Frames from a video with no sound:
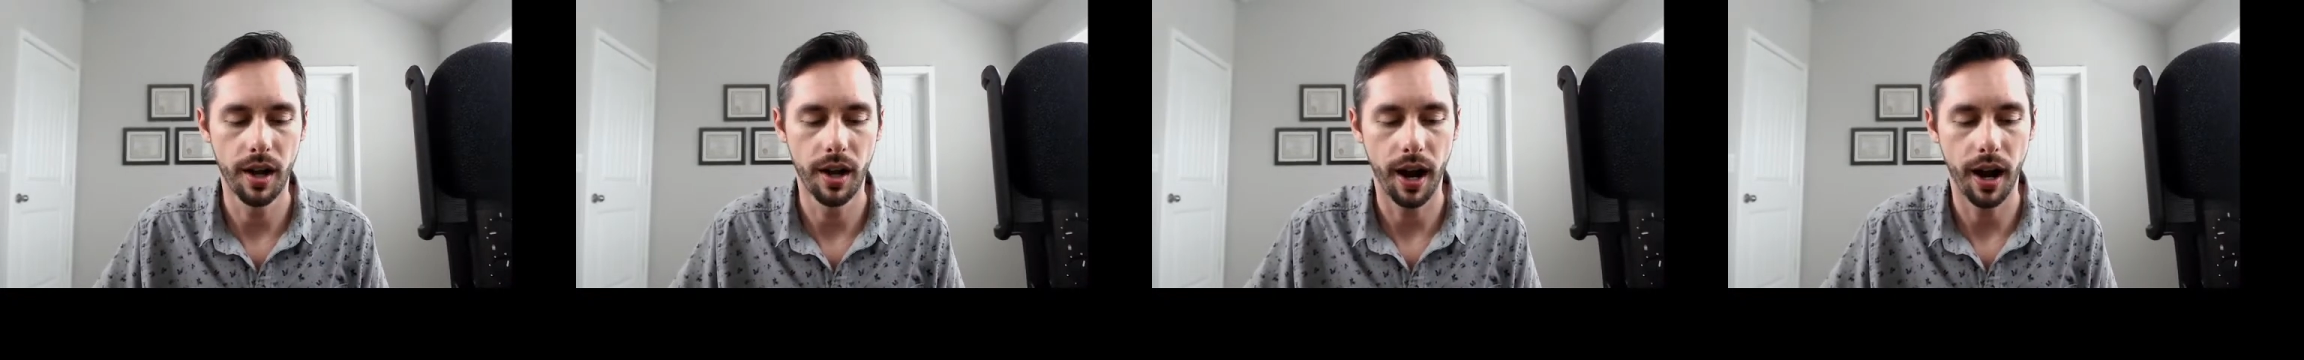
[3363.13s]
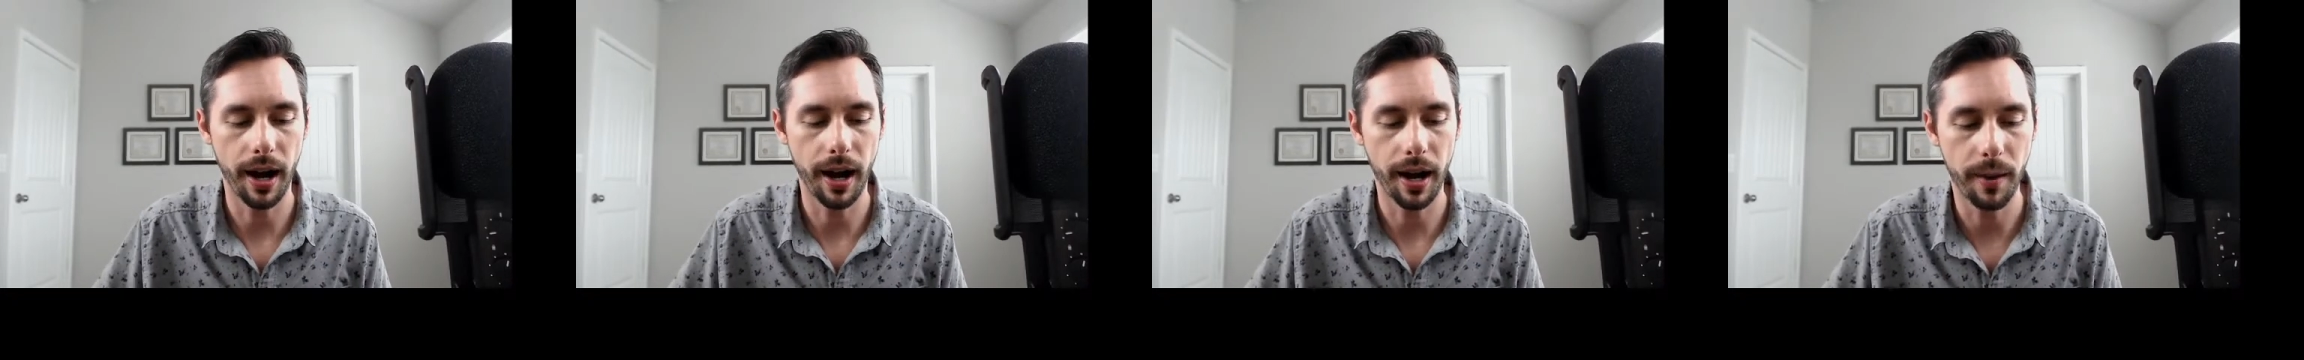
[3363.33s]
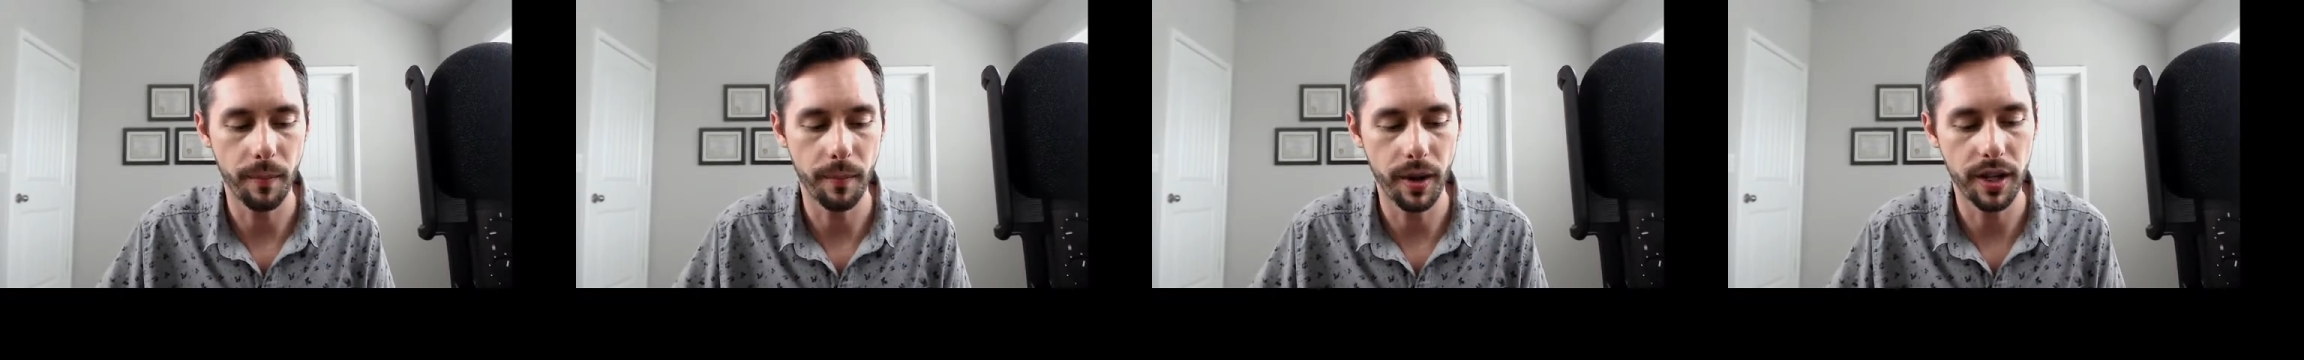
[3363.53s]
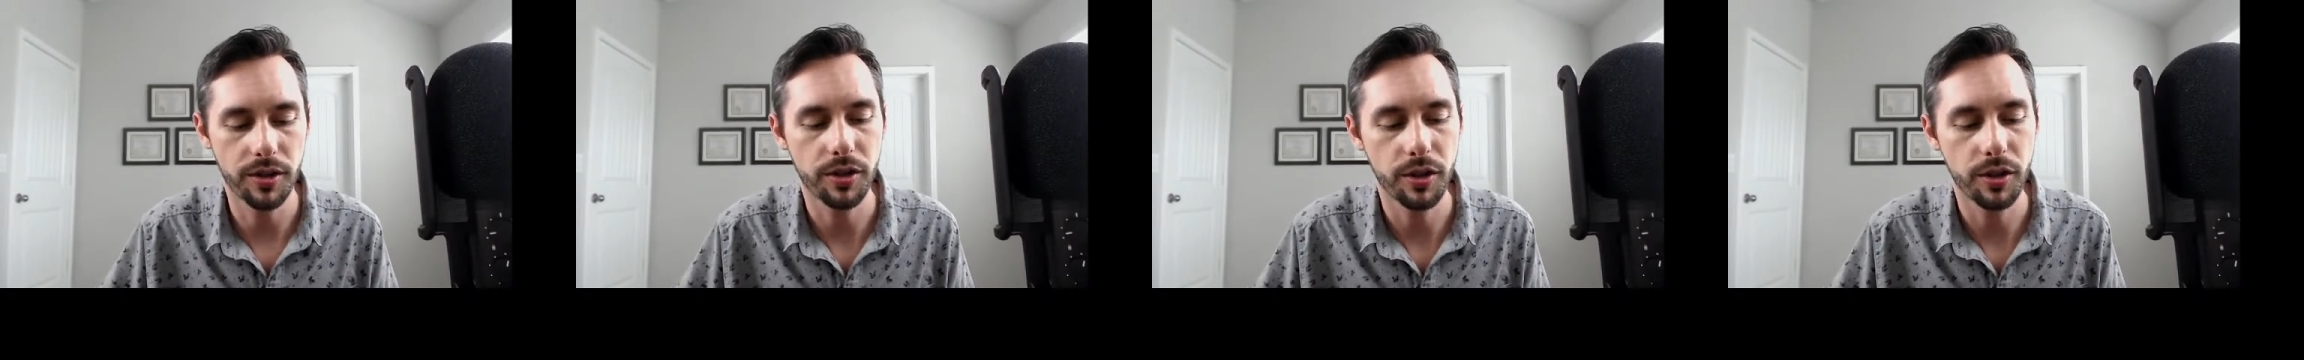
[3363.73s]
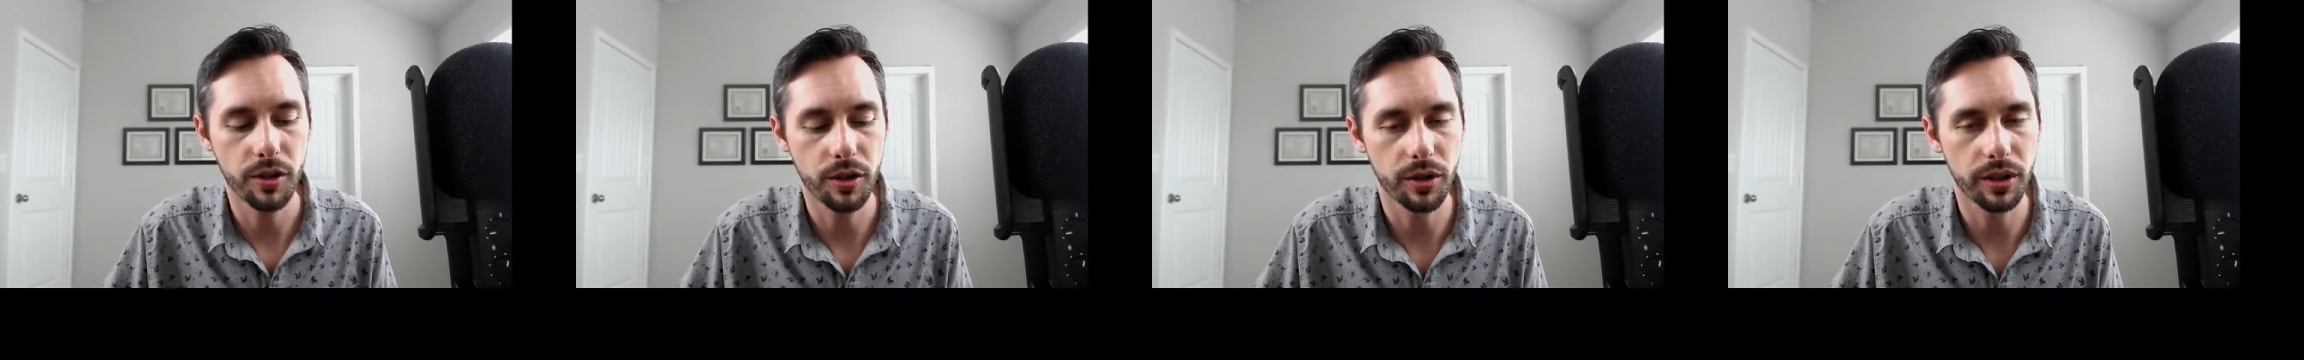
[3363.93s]
It's
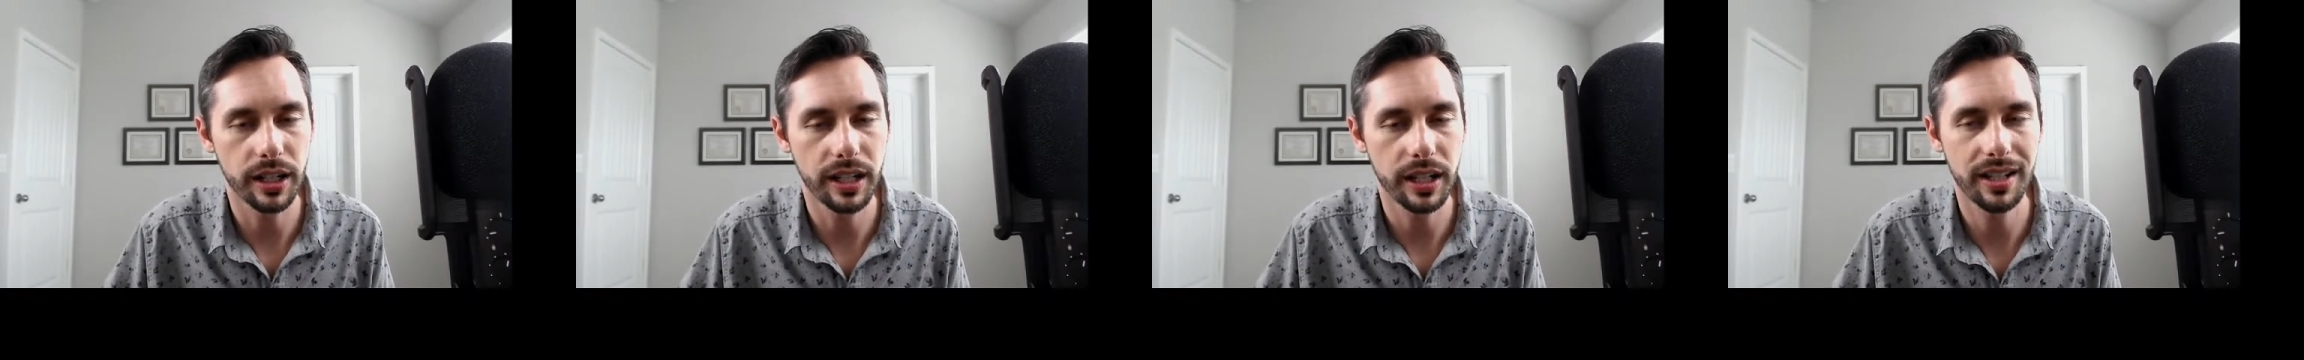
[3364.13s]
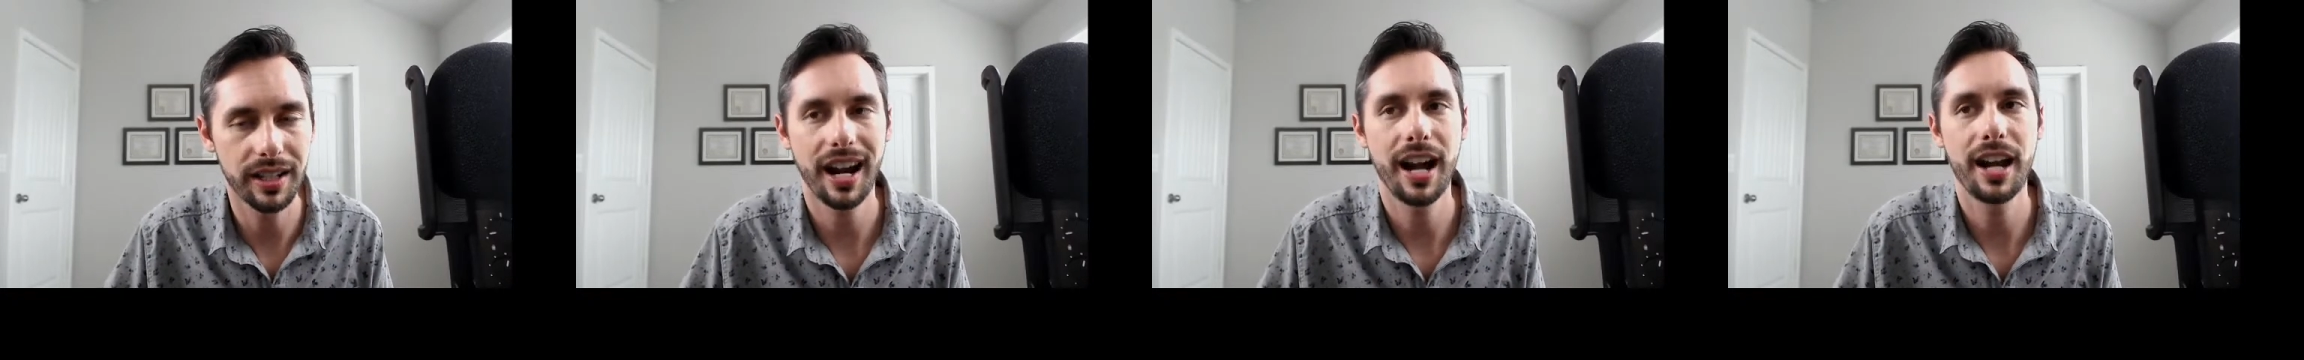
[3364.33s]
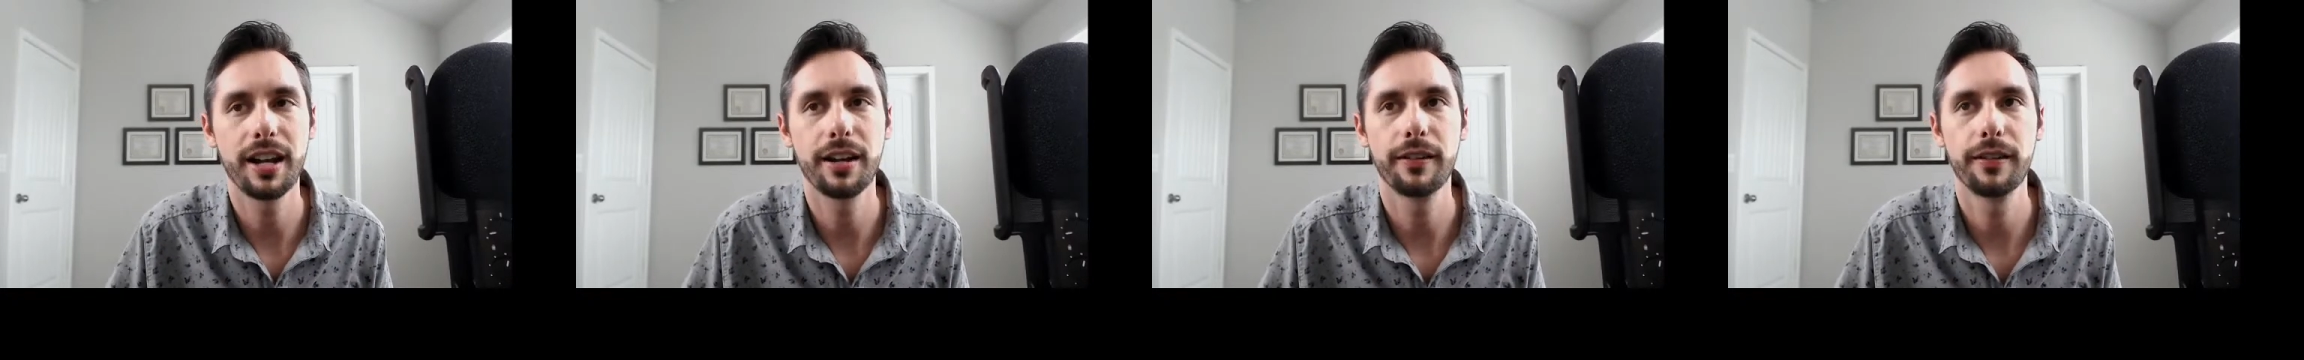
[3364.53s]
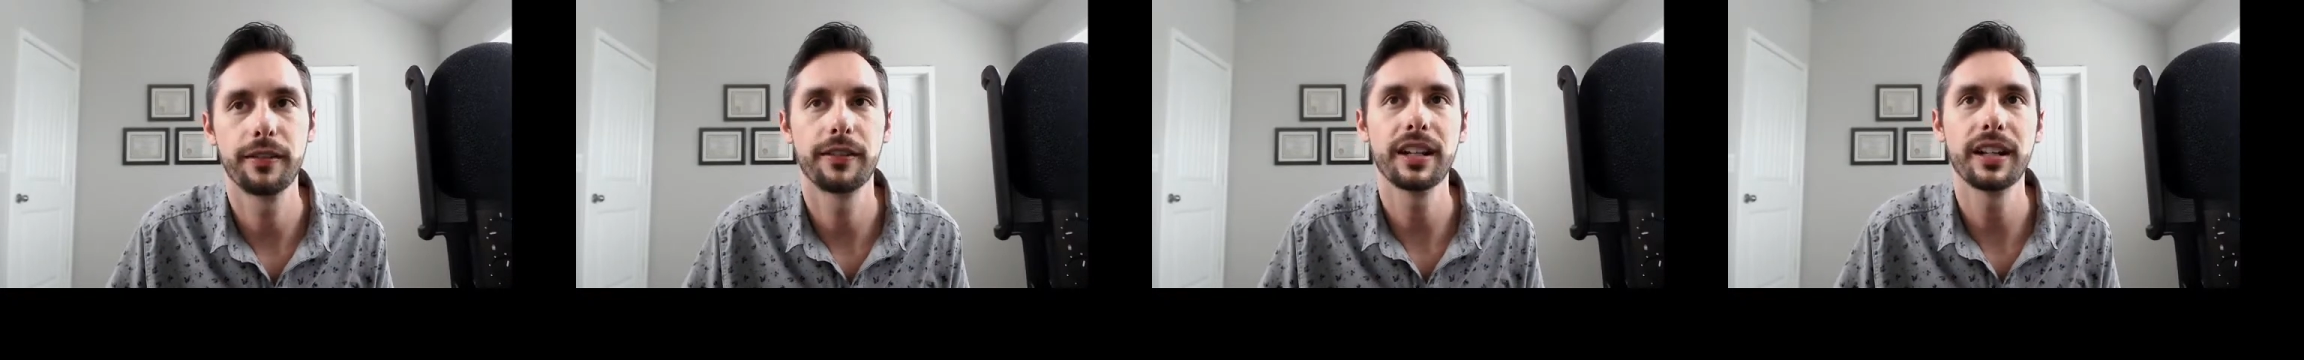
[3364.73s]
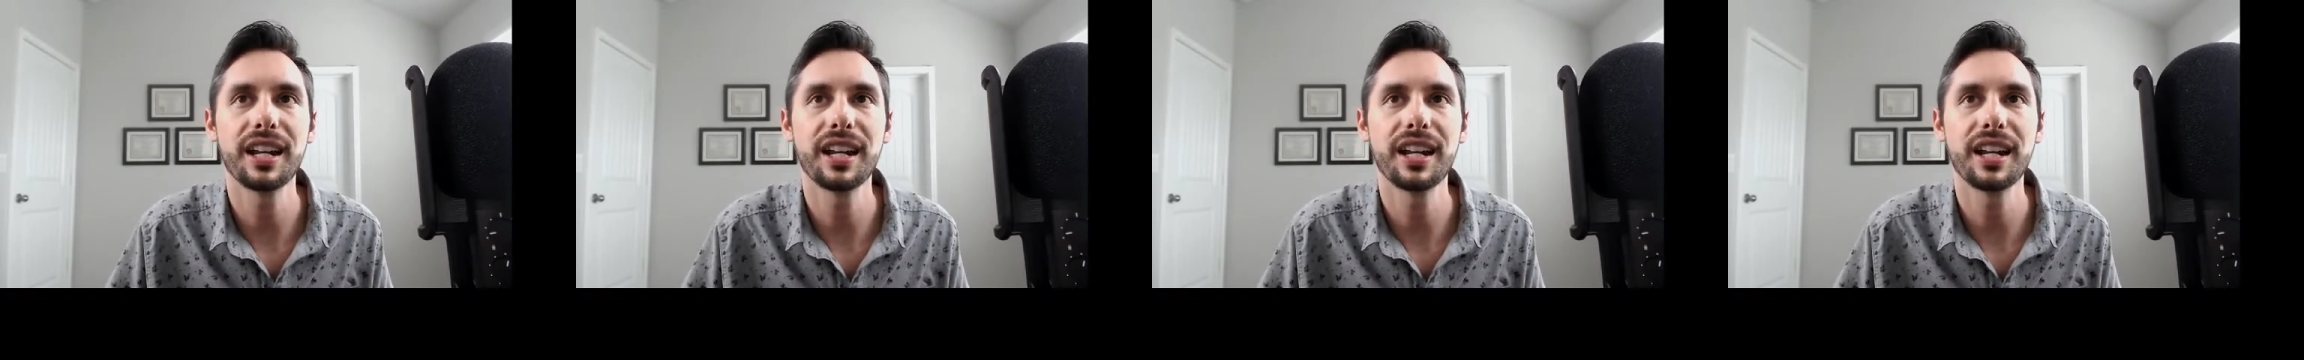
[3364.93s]
usually kind of